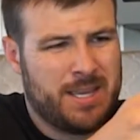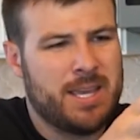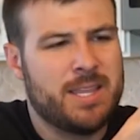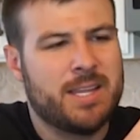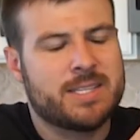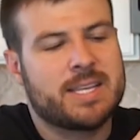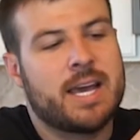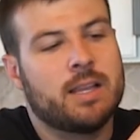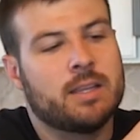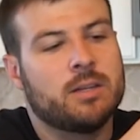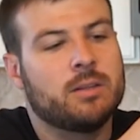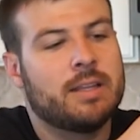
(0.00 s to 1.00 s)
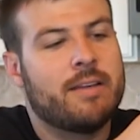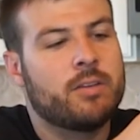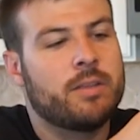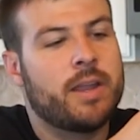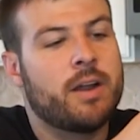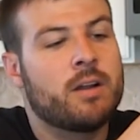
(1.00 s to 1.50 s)
and then it's got a little
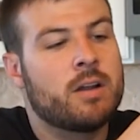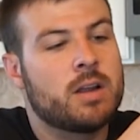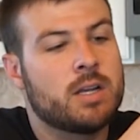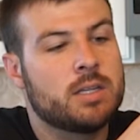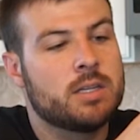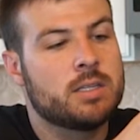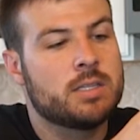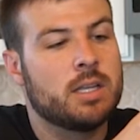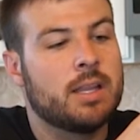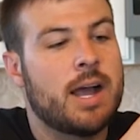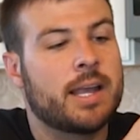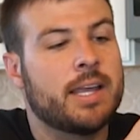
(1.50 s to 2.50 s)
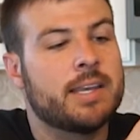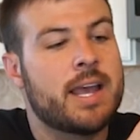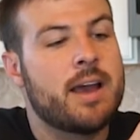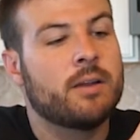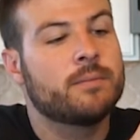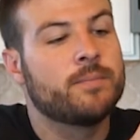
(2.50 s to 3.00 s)
lever there to lock it
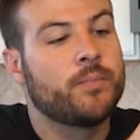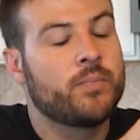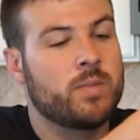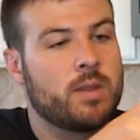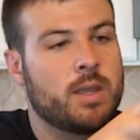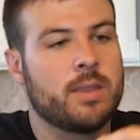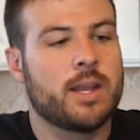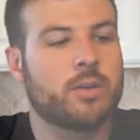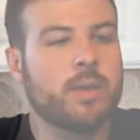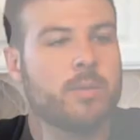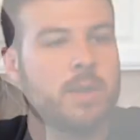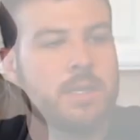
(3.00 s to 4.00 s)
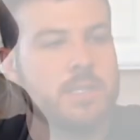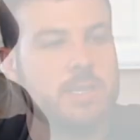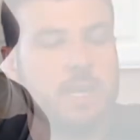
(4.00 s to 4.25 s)
down, and that'll keep it nice and